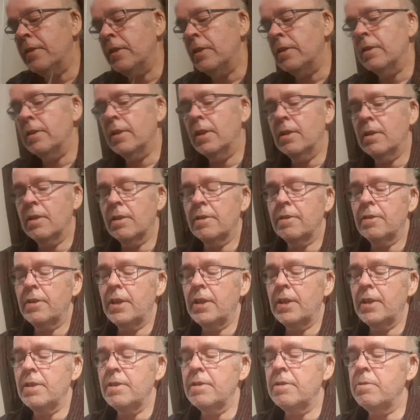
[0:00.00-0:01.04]
Now the thing
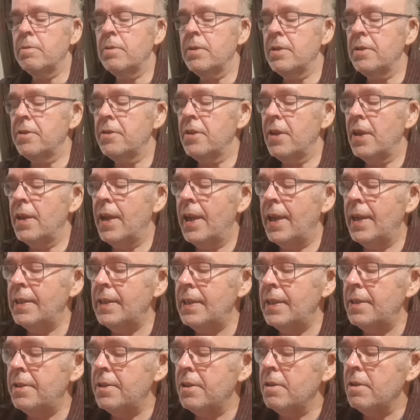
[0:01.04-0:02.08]
is, with any
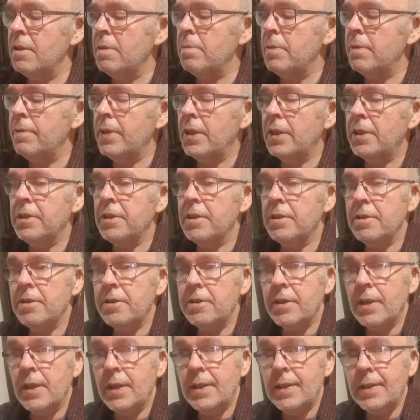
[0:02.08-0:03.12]
type of onion
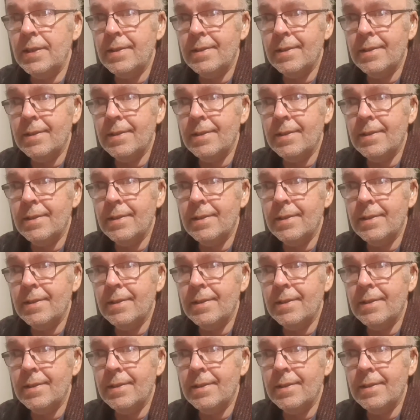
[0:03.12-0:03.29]
seed,